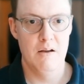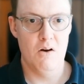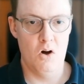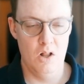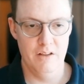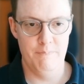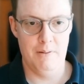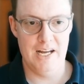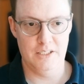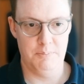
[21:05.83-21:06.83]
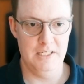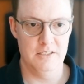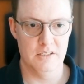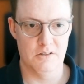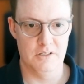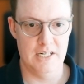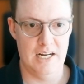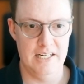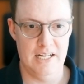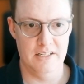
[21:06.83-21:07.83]
All of black's pieces are tied
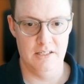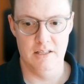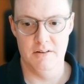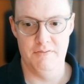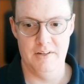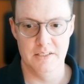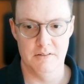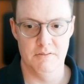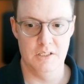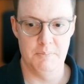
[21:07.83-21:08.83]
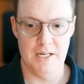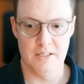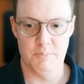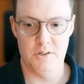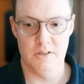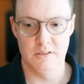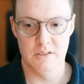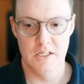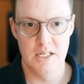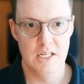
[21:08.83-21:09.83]
down to the defense of these passed pawns.
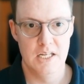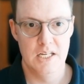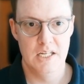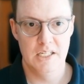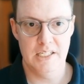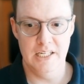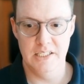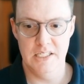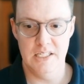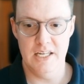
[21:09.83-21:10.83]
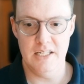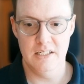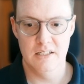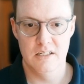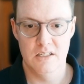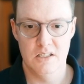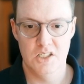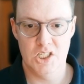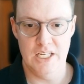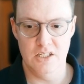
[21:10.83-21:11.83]
King d8,
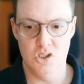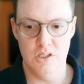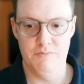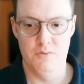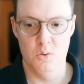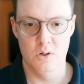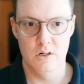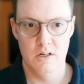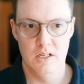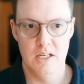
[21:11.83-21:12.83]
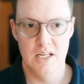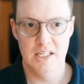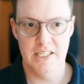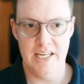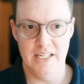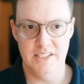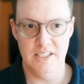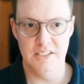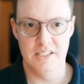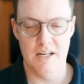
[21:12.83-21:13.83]
king g4, king
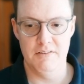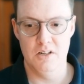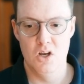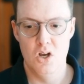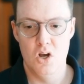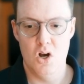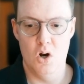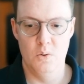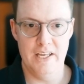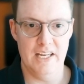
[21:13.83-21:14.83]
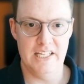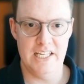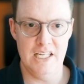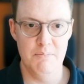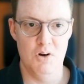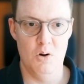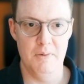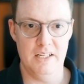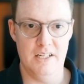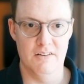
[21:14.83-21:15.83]
c7. Okay, key
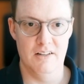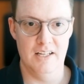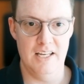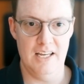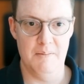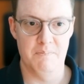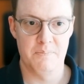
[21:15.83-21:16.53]
moment here in the game.